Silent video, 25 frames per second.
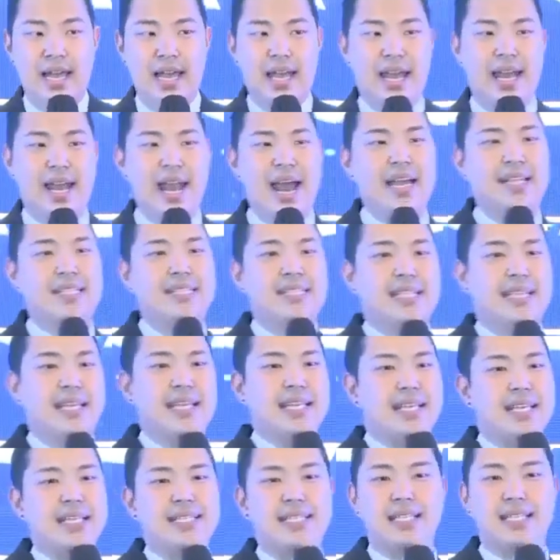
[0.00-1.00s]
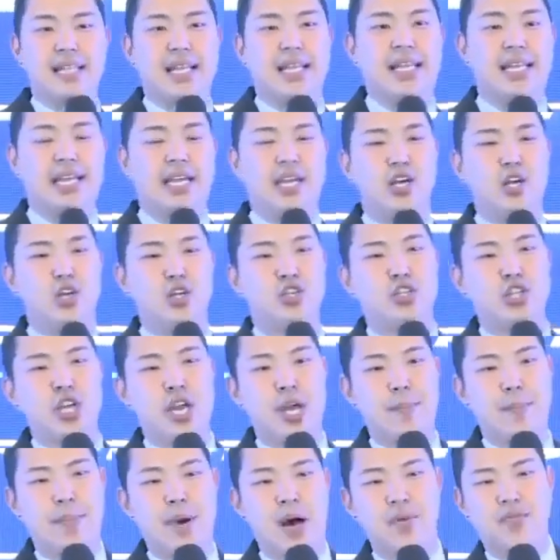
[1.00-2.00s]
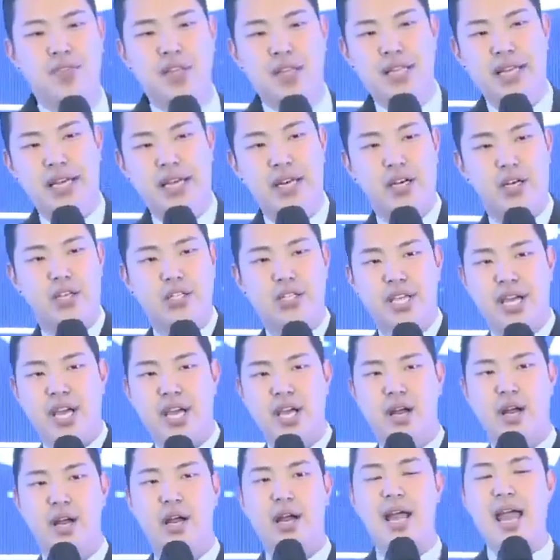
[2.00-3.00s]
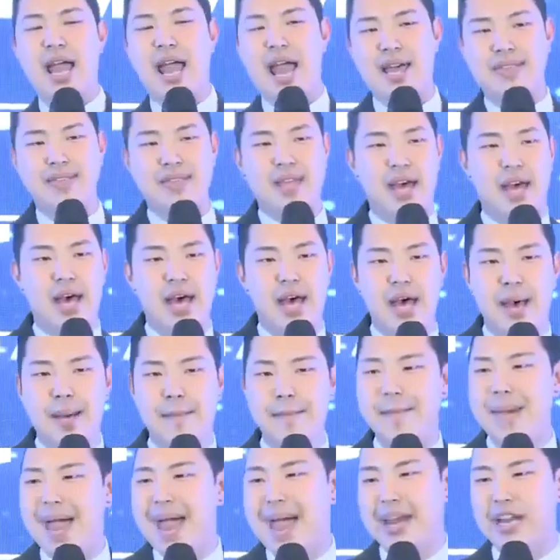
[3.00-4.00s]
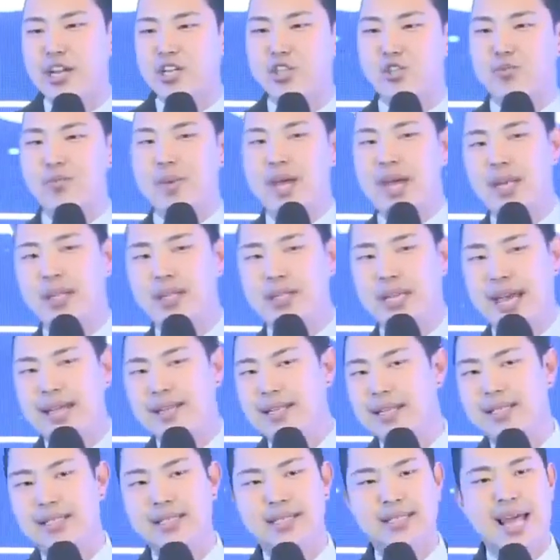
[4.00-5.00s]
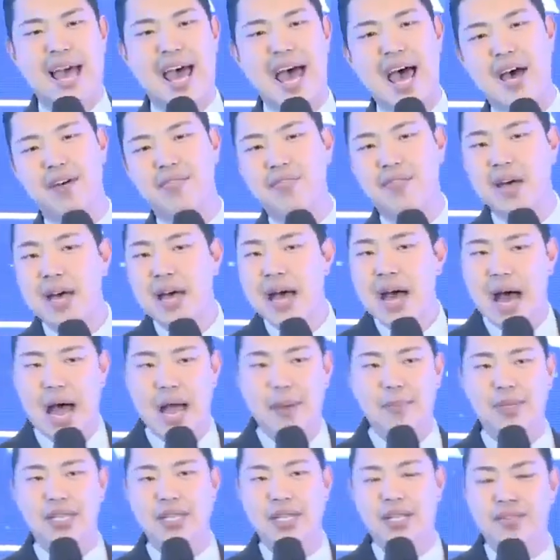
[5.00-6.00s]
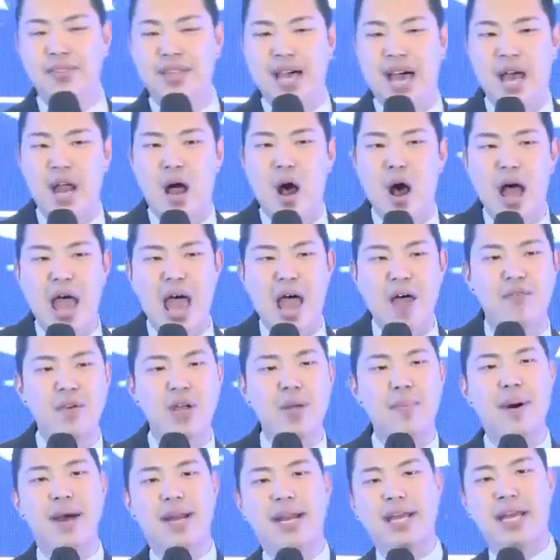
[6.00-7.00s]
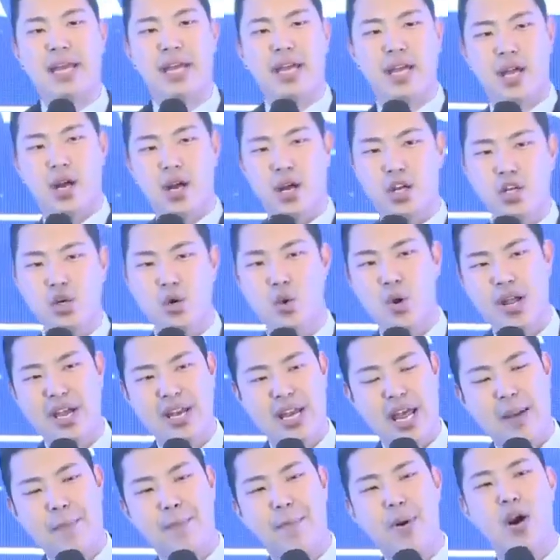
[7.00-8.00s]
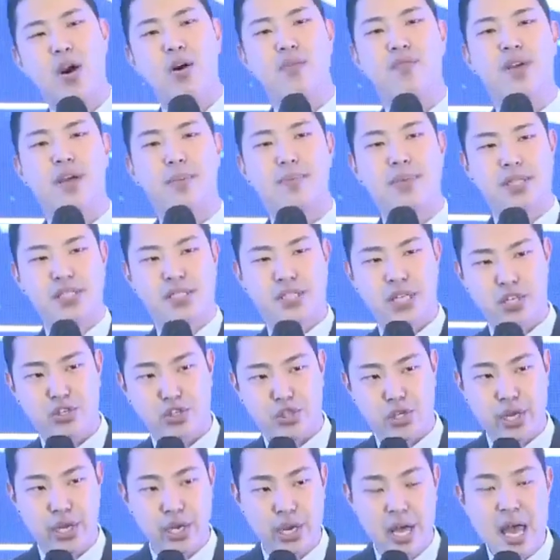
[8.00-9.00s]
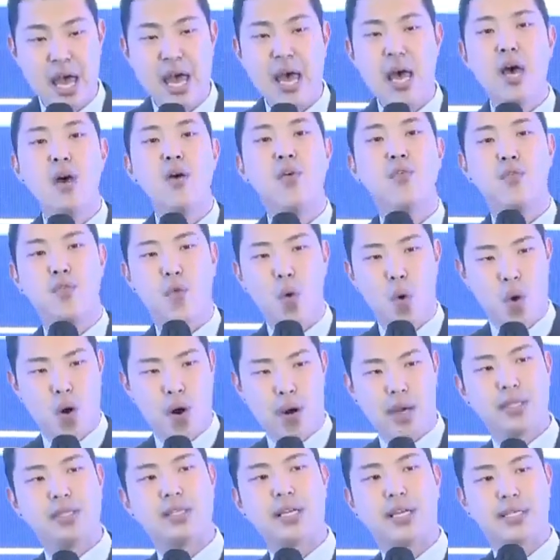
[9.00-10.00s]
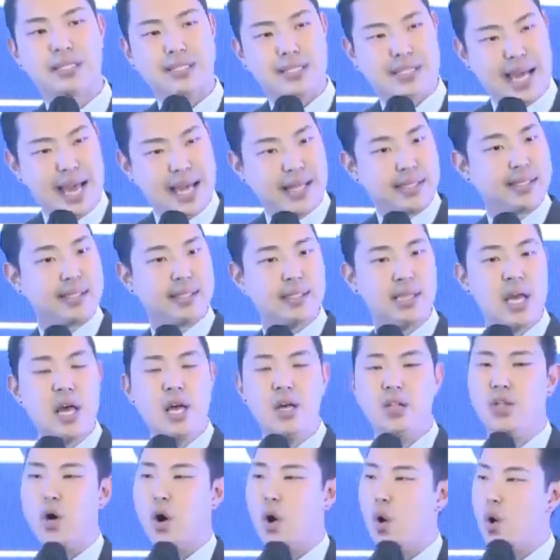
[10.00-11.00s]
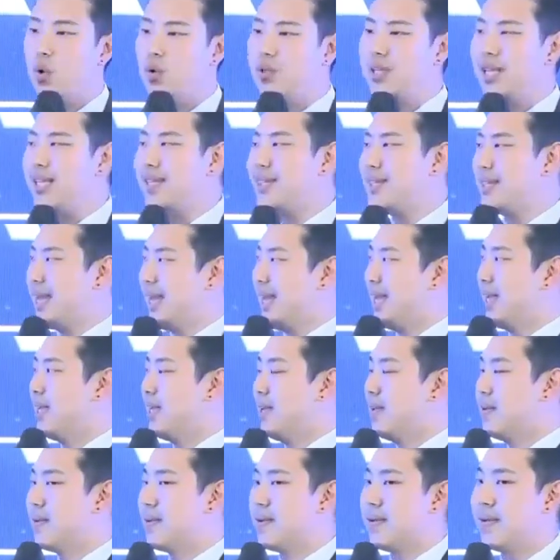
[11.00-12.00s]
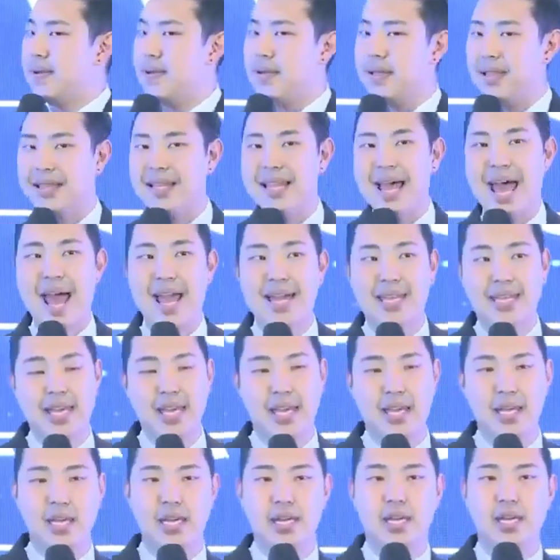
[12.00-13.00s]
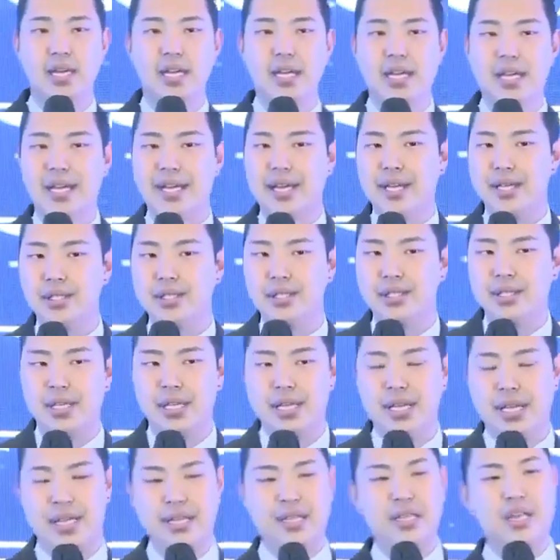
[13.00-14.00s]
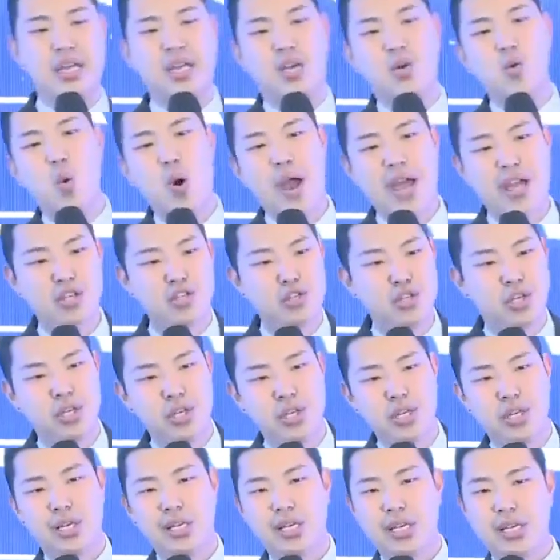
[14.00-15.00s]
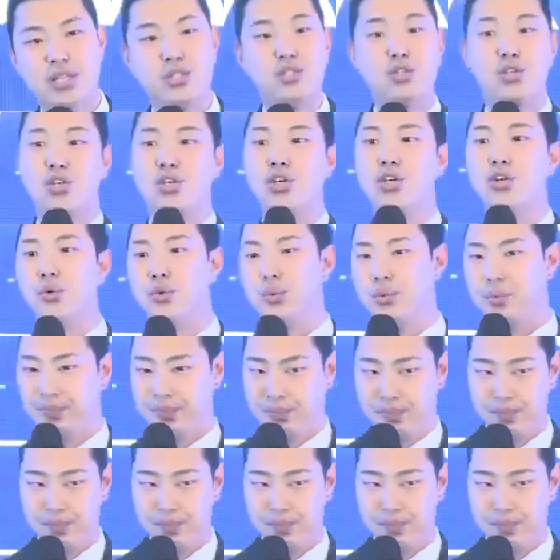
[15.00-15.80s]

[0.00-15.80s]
And I see this in the leadership of the leaders here and the management and the staff. I believe that everybody here, you're in a perfect position for success. The only thing lacking is in the equation is you.